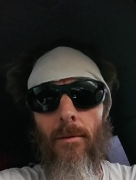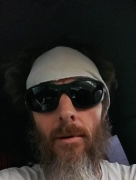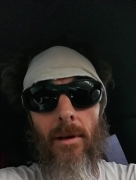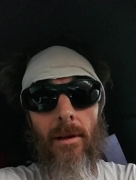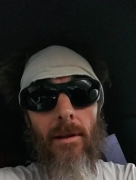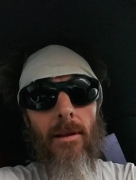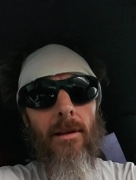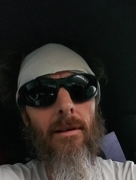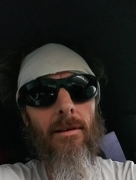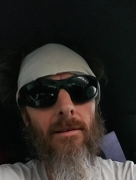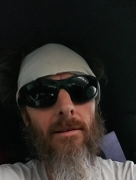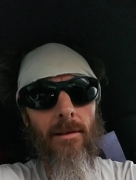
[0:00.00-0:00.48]

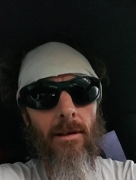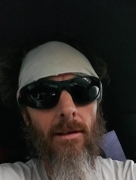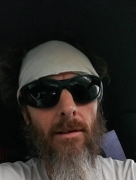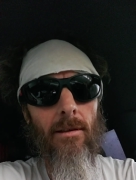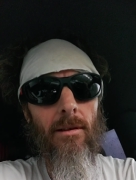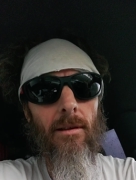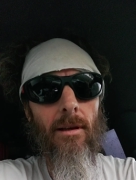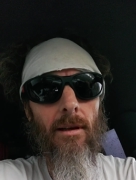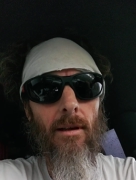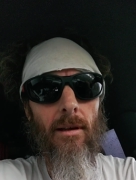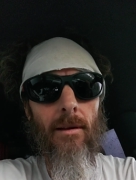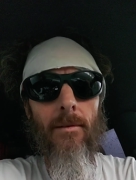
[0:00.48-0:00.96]
really is a
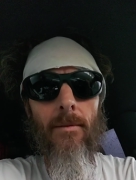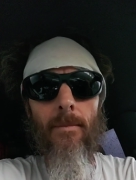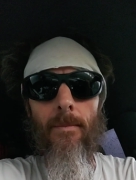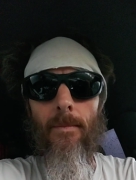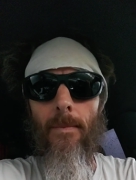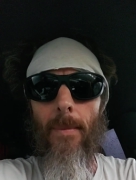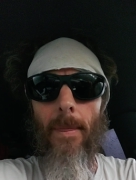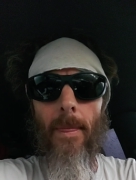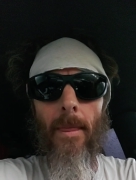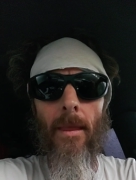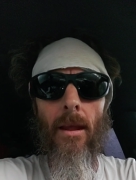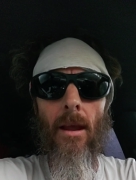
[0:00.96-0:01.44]
good thing.
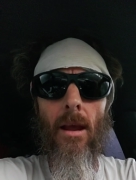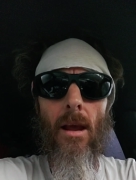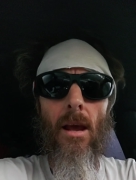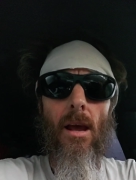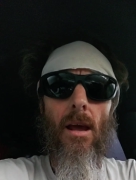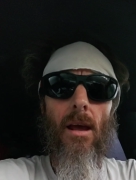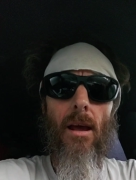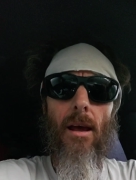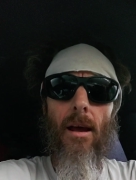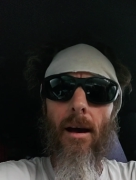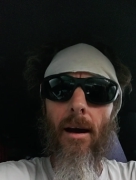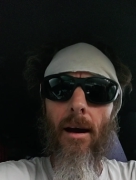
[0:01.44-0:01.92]

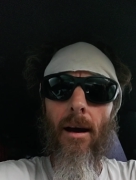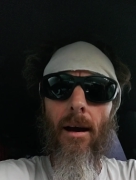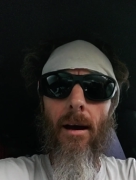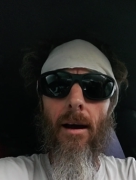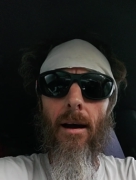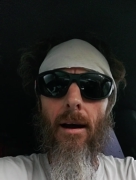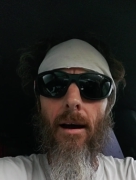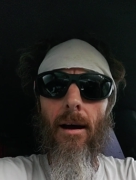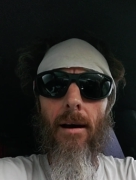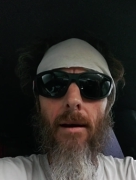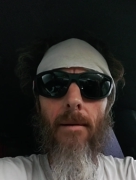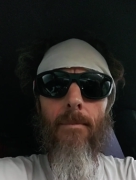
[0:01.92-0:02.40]

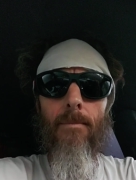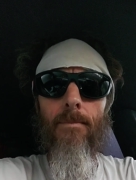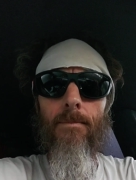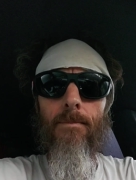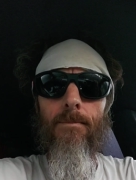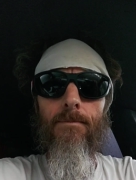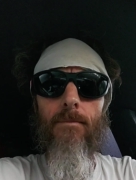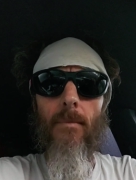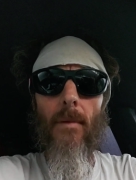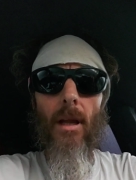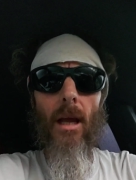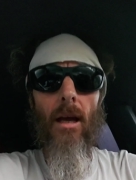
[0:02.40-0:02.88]
Um,
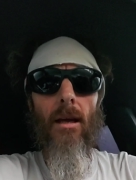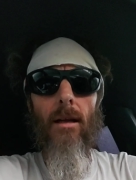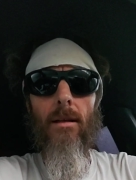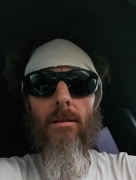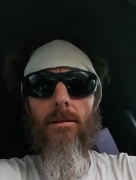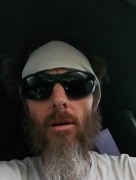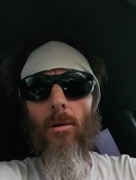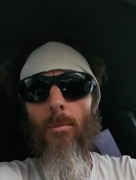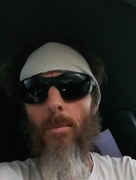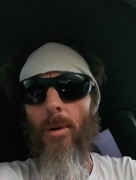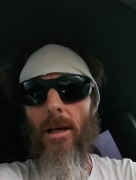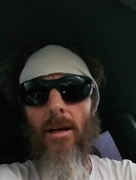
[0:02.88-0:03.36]
and
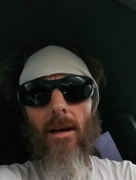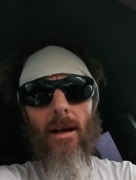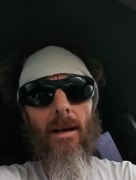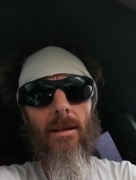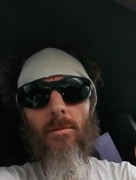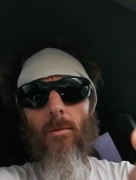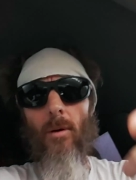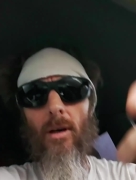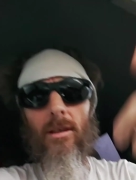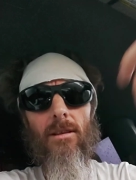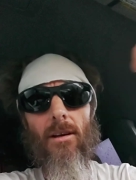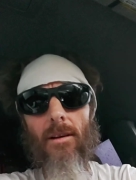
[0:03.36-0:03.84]
so be
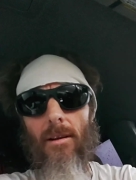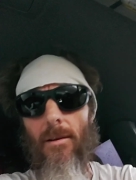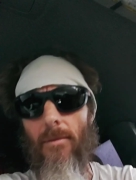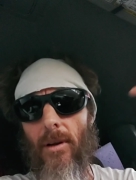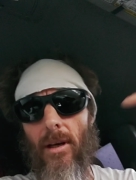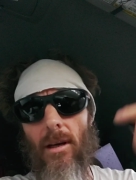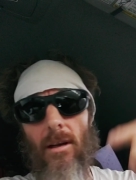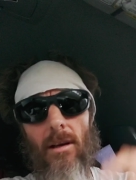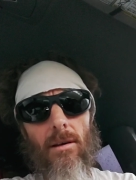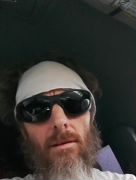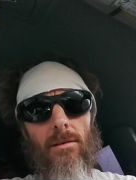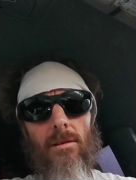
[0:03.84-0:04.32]
nice. Watch all the
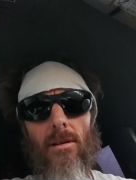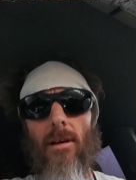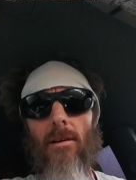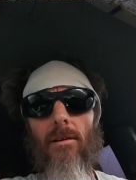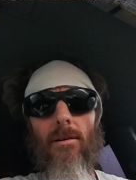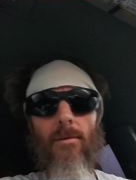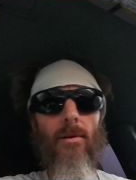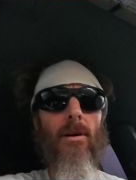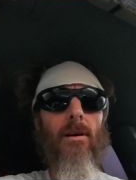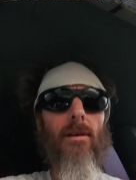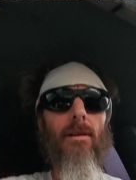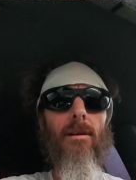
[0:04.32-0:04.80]
videos. Tell
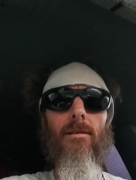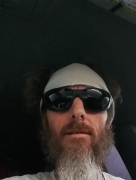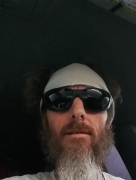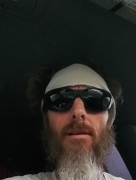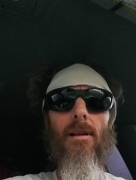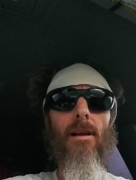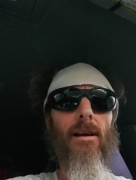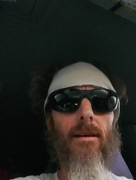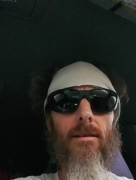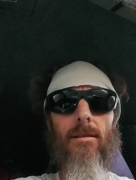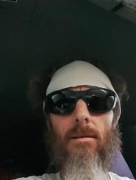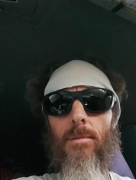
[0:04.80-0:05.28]
your friends.
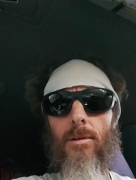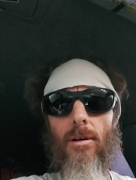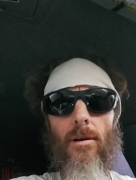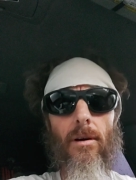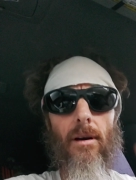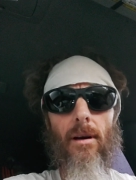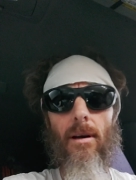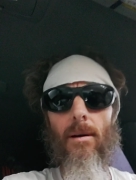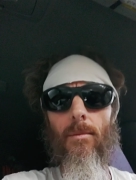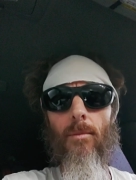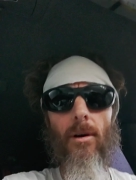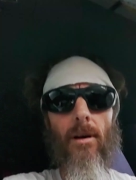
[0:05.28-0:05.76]
Like,
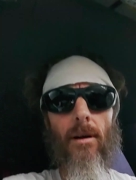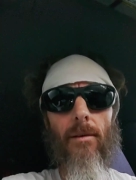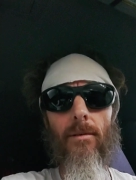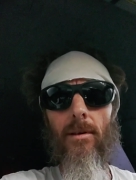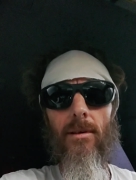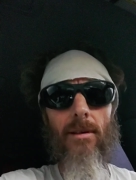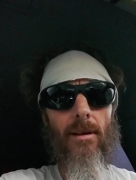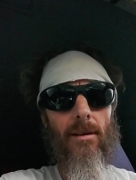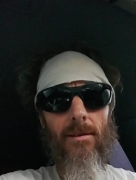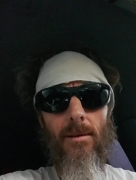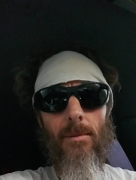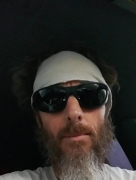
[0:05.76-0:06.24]
subscribe, whatever.
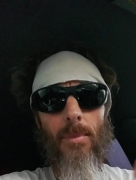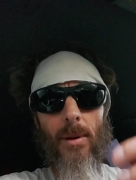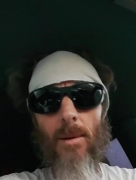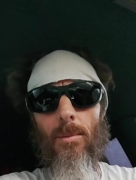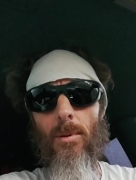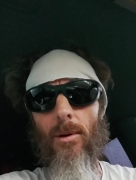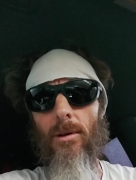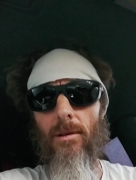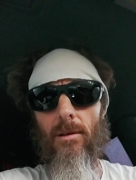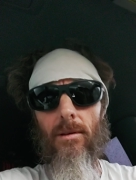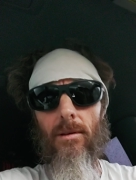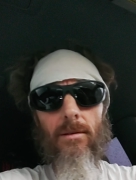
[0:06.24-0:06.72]
Tell some
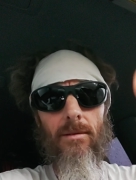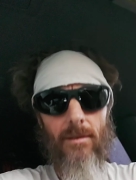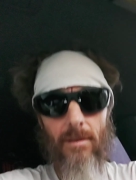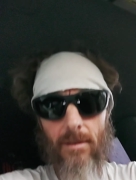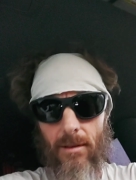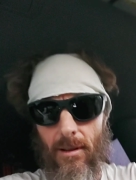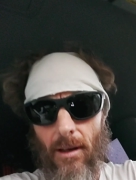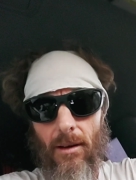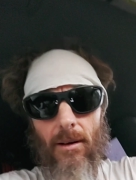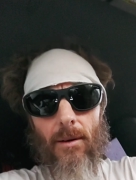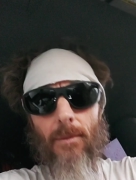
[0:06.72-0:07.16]
people, dude. Tell